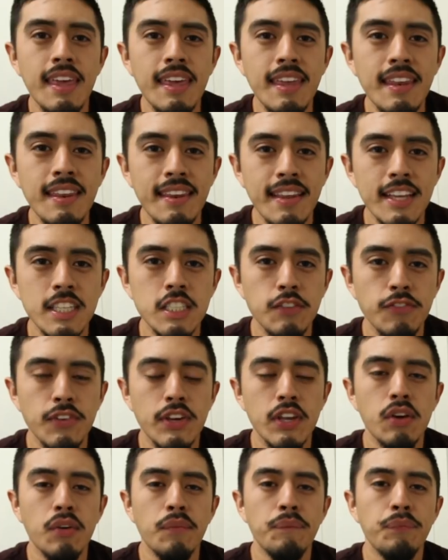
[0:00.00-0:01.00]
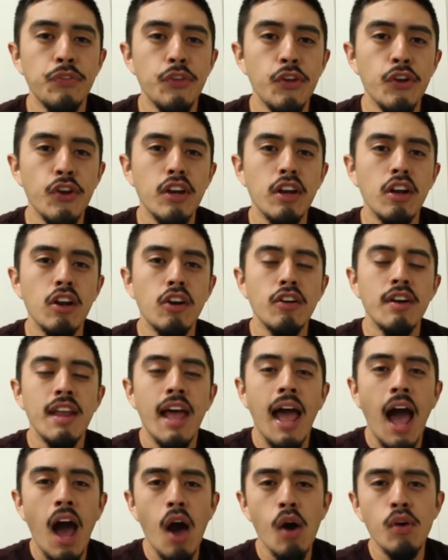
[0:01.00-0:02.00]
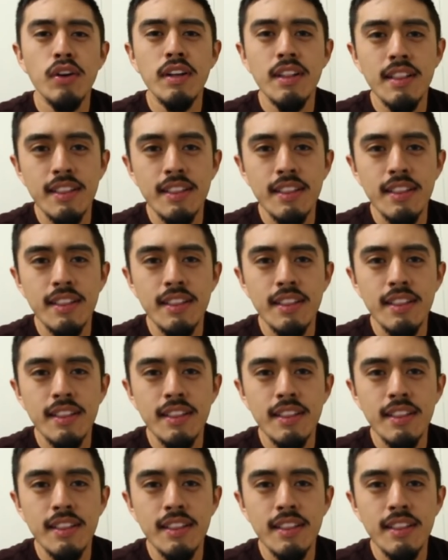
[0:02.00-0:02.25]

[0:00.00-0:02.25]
In this video, you're gonna learn how to